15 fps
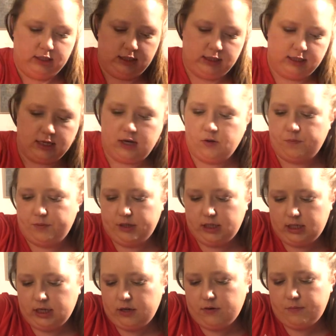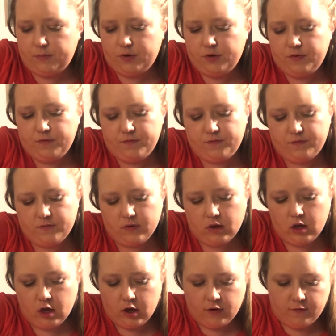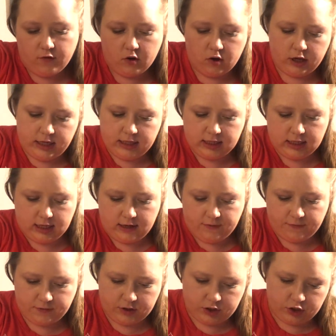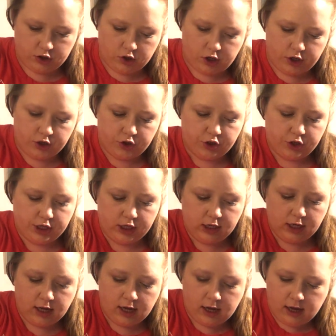does help with stain removal and stuff with your laundry.